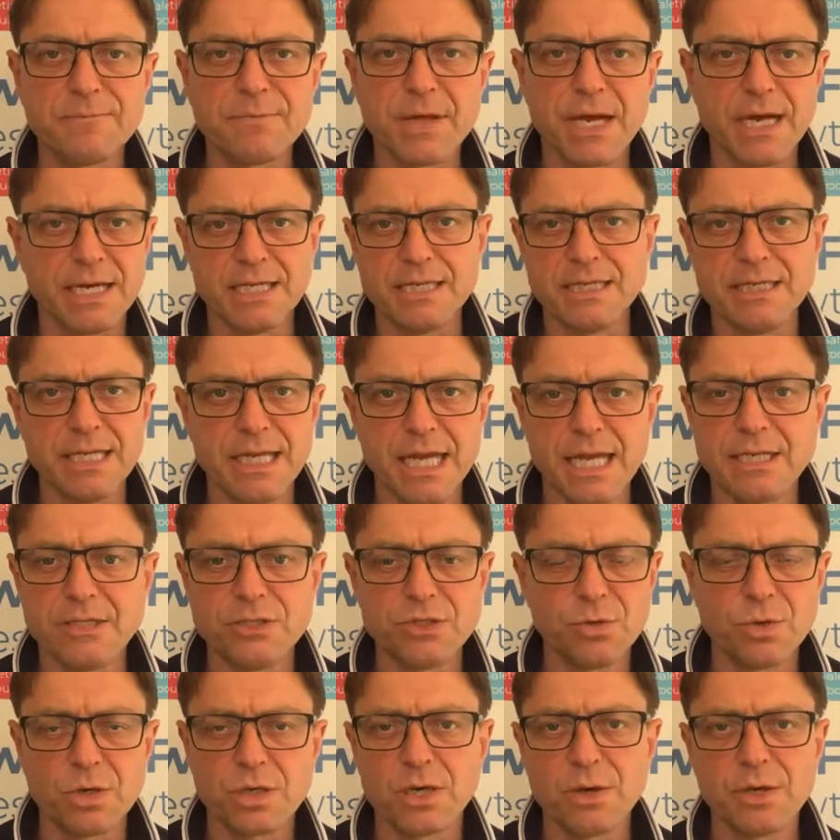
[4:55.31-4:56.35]
And in the end,
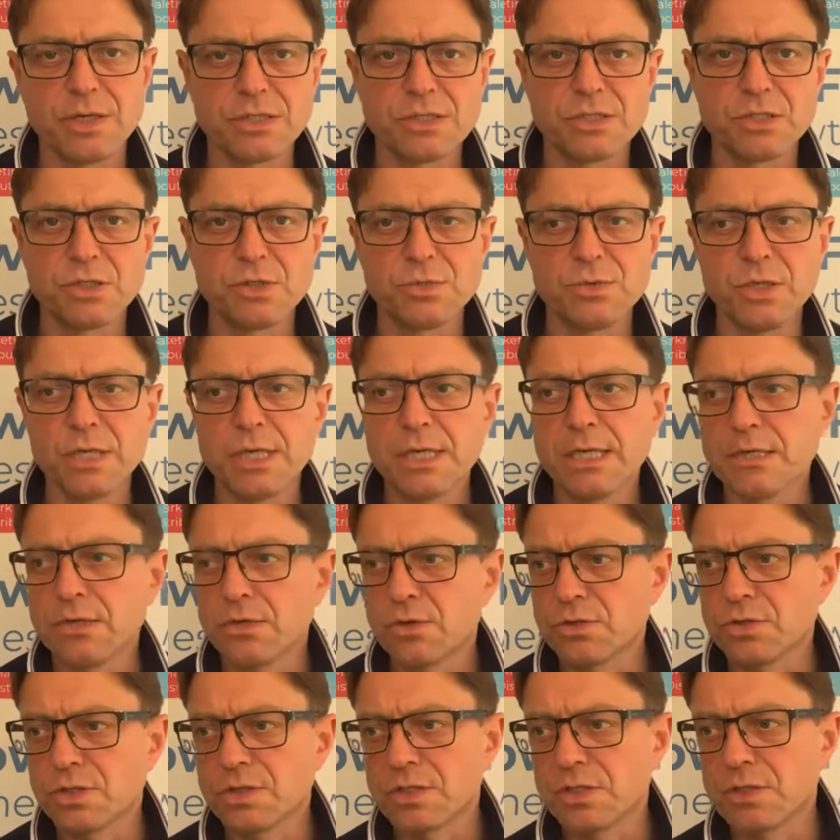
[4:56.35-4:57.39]
you are going to
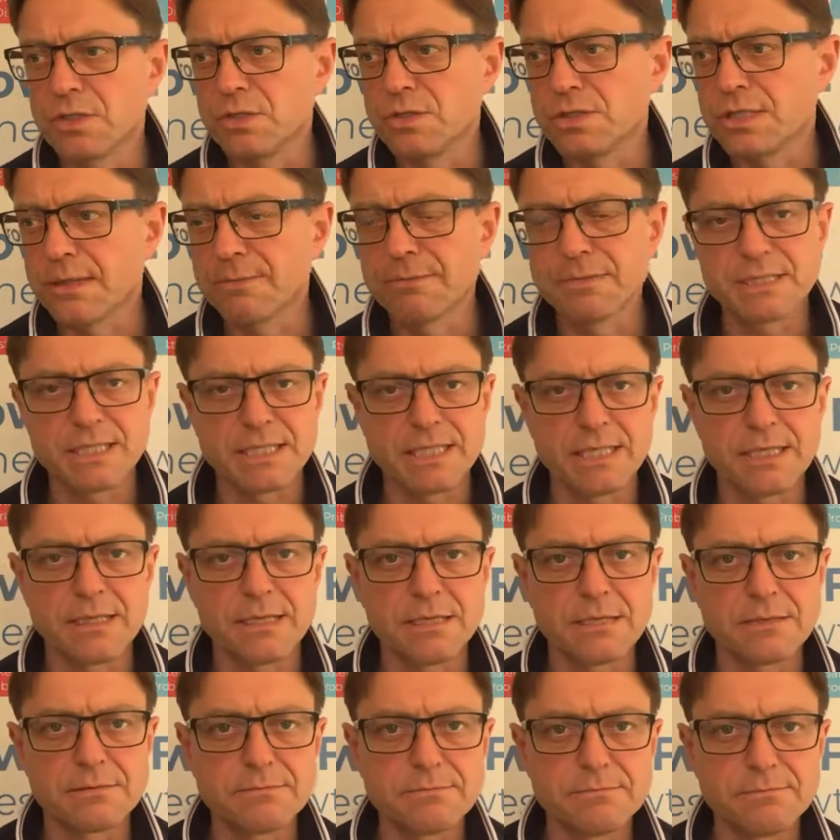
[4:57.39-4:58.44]
not just lose that
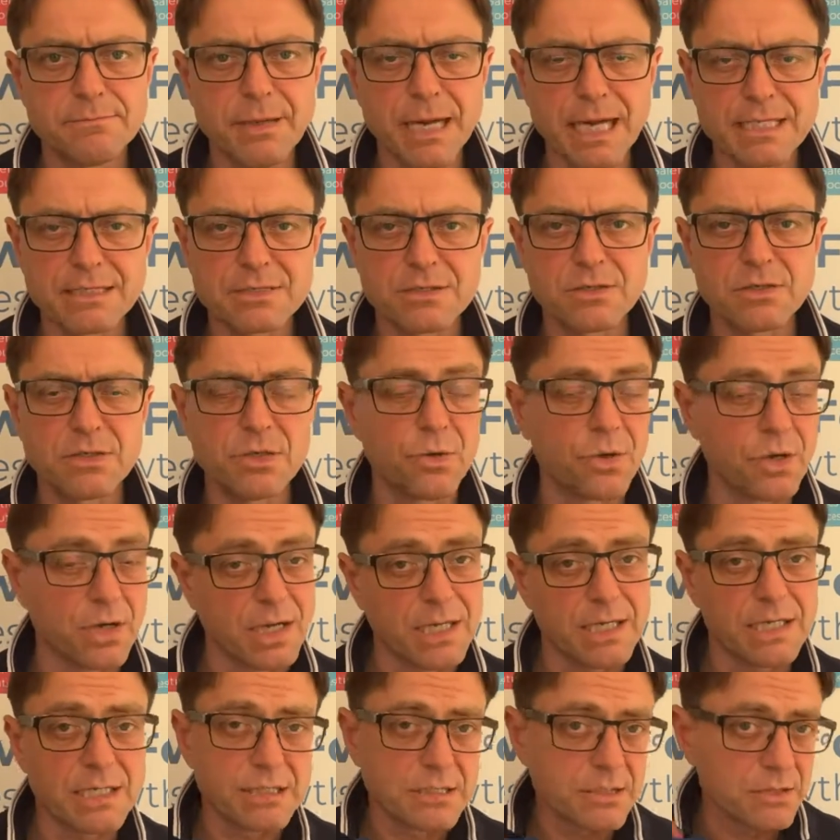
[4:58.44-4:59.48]
particular battle, you are
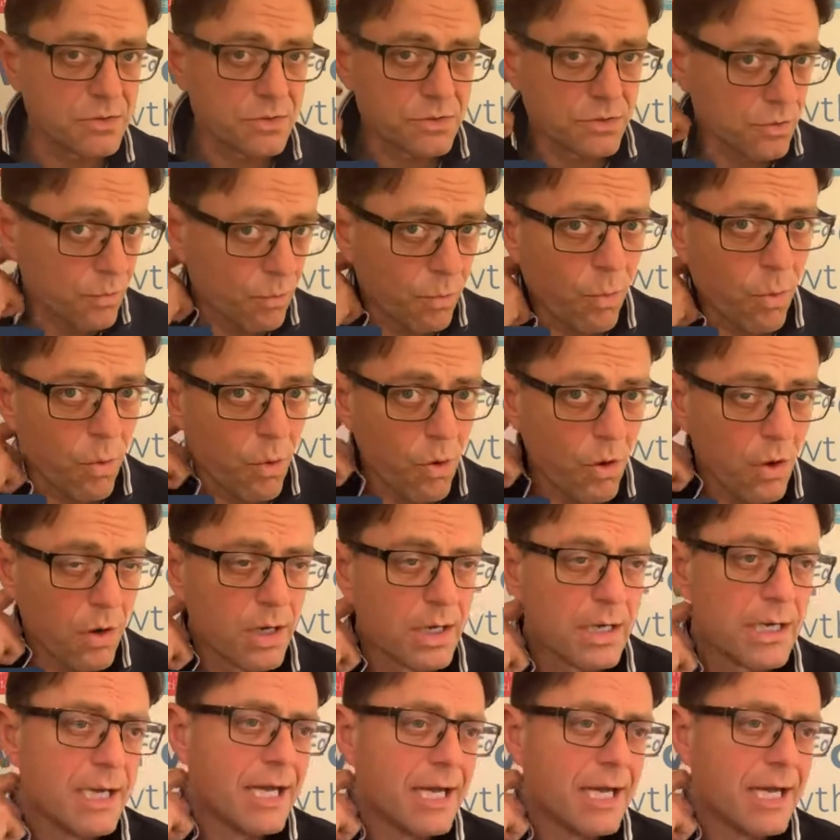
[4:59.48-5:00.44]
likely to lose the war.